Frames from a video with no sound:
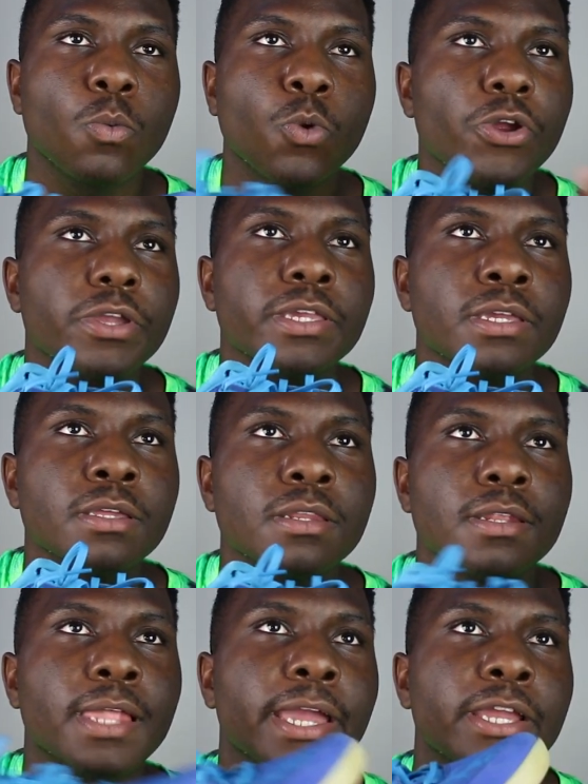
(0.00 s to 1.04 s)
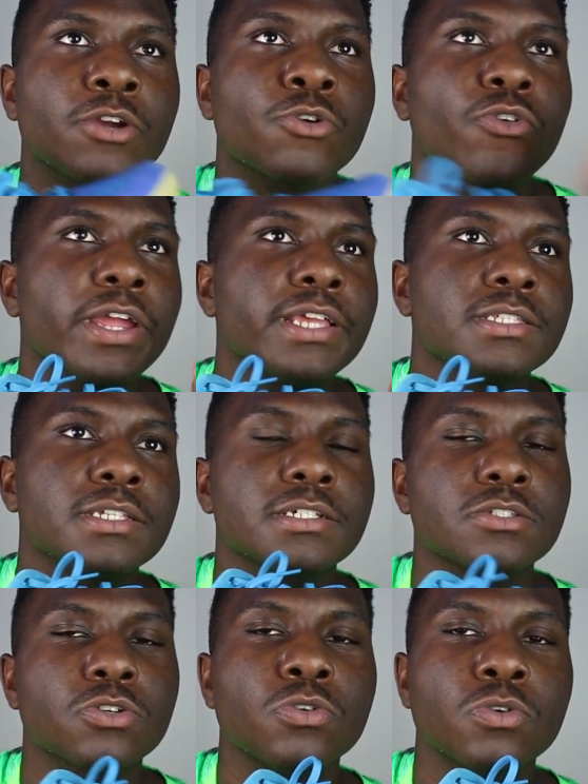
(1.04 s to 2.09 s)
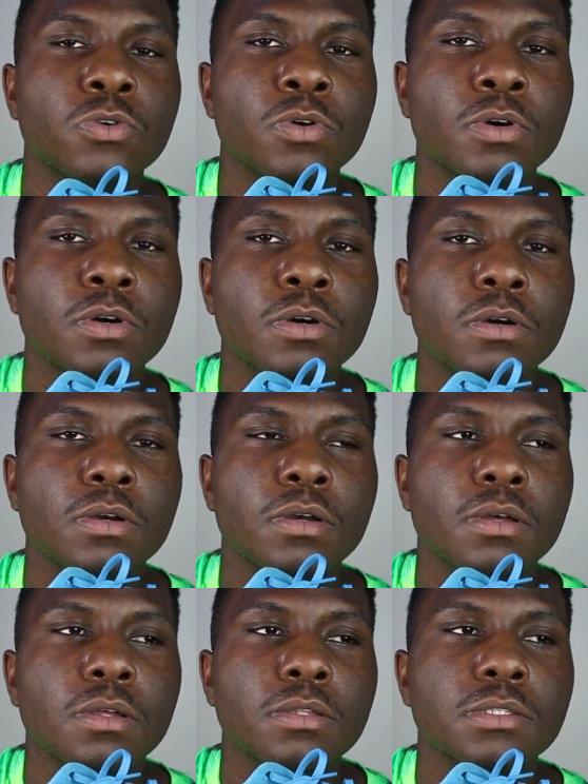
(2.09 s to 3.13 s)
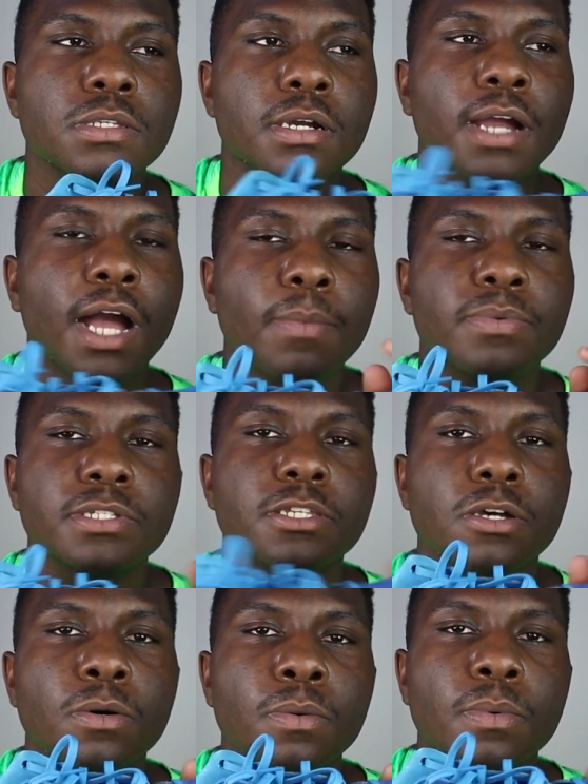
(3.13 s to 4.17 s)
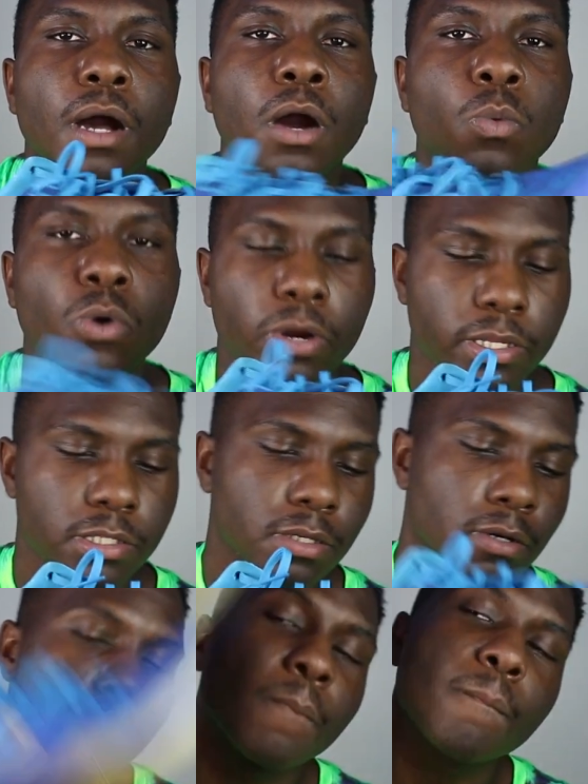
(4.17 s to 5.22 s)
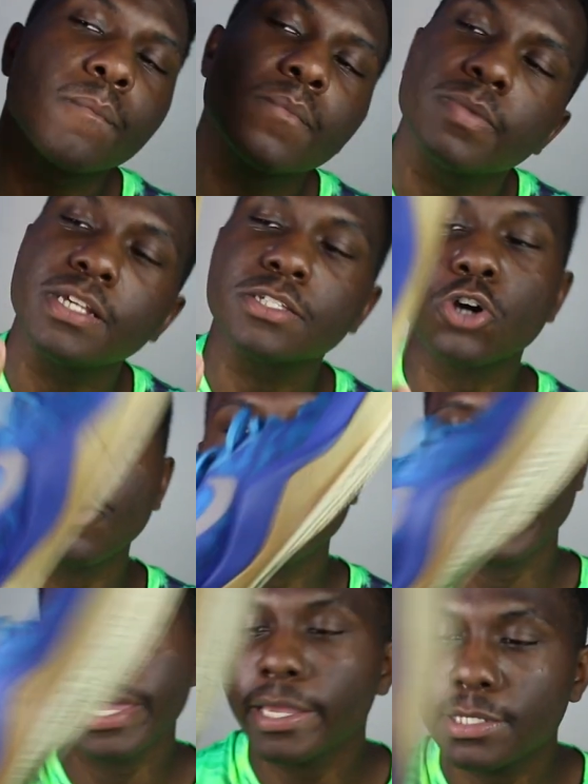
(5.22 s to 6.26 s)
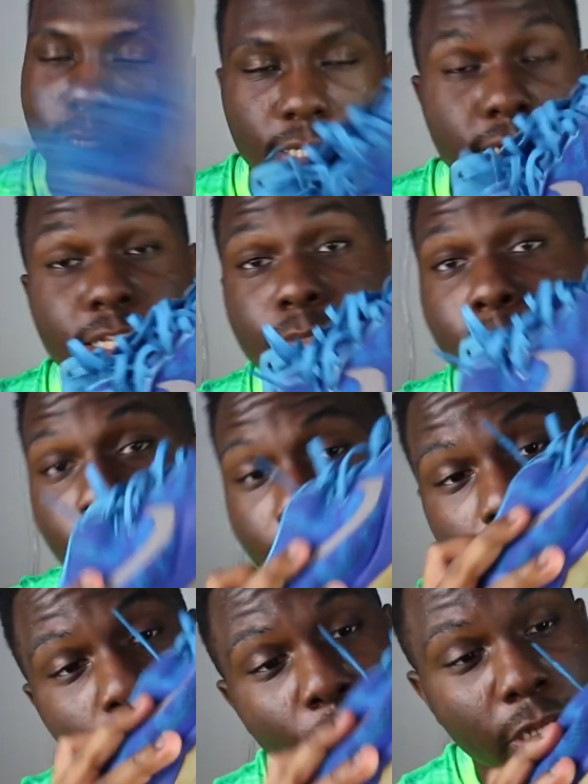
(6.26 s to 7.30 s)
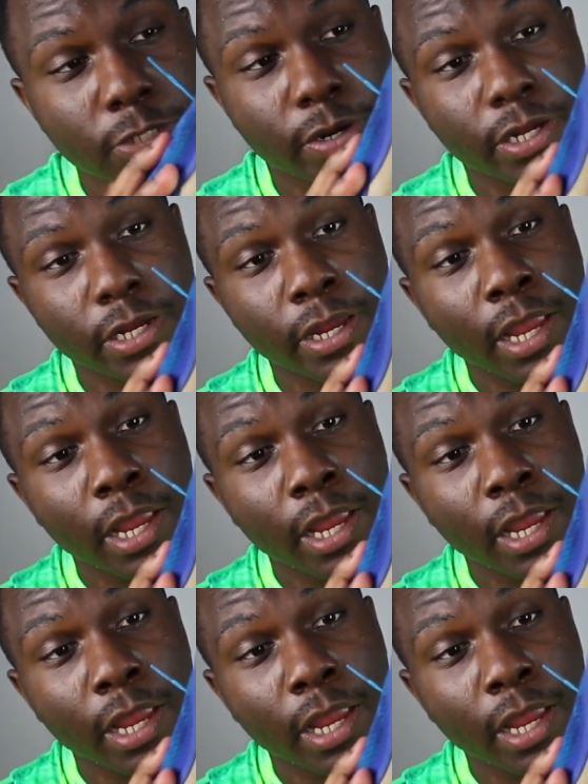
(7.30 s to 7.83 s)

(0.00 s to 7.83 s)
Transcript: working like crazy in school to accomplish something I wanted. So these Kobe 8s, these my bad boys right here.